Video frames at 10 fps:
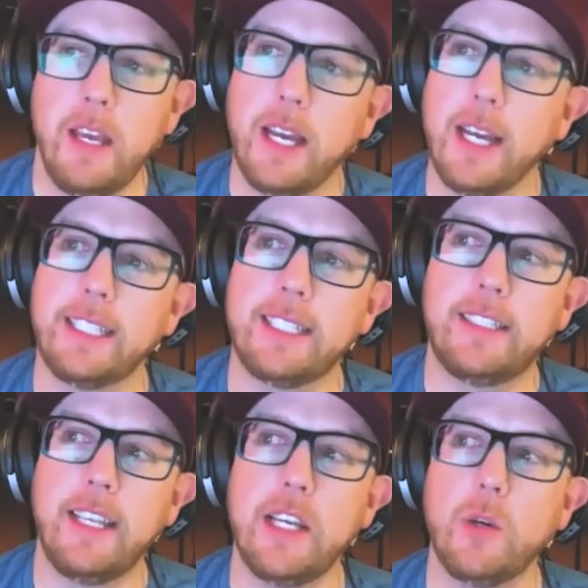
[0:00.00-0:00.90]
a
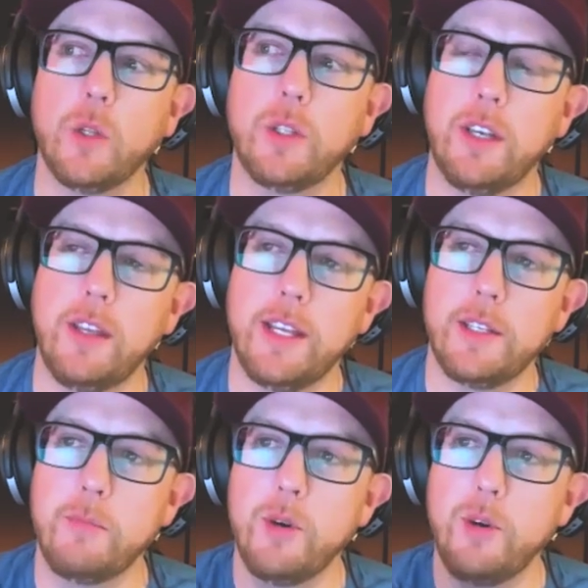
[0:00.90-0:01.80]
sequel to
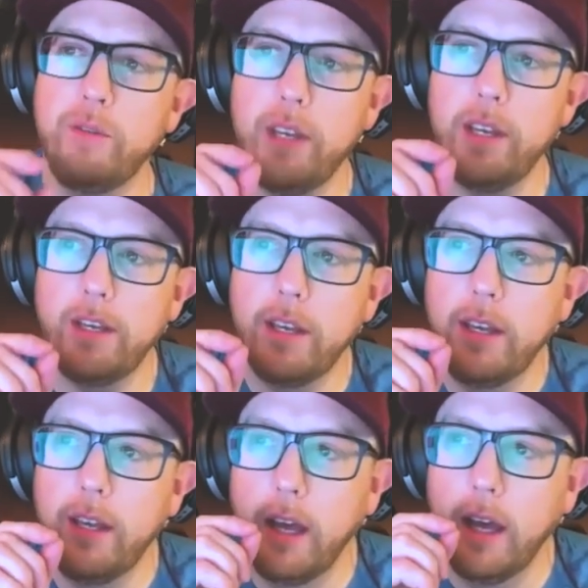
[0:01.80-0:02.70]
this movie
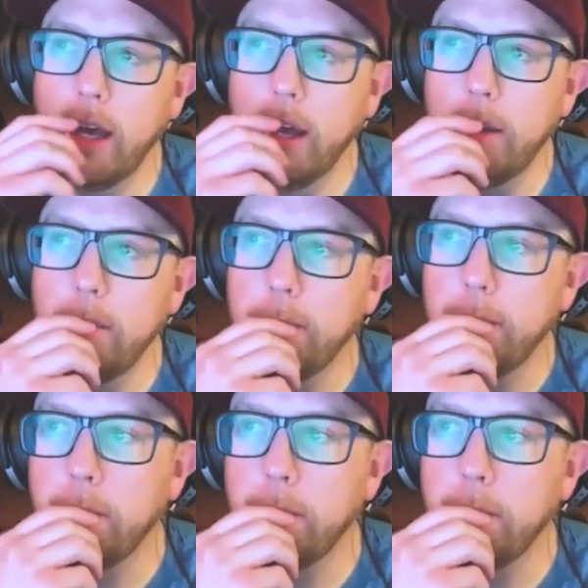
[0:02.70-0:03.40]
um,